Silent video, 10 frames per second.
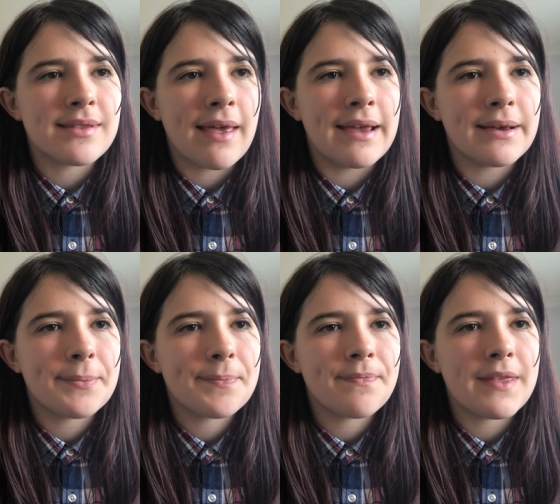Like,
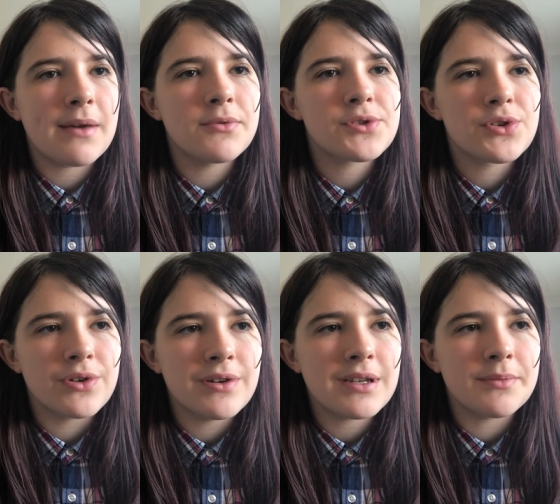it was
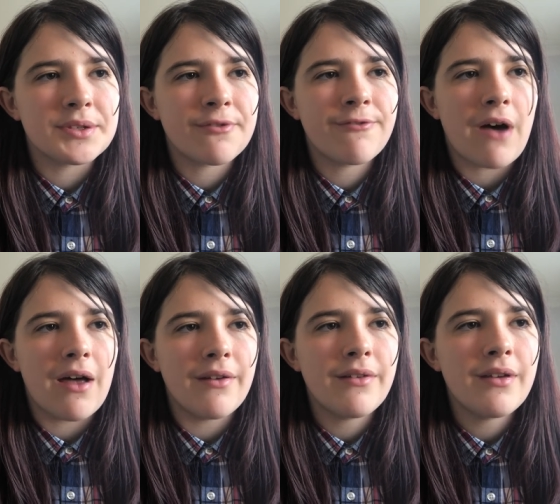good. It was
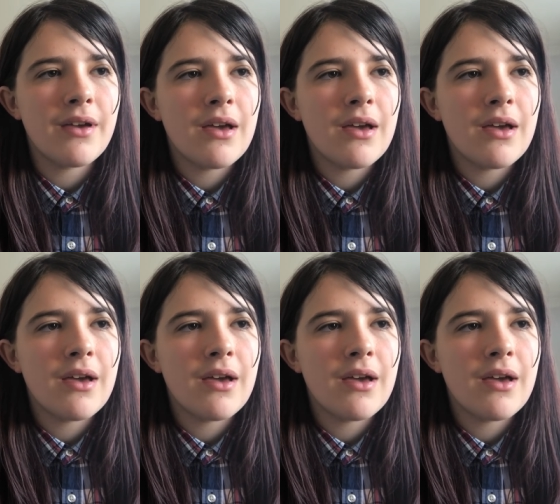fun.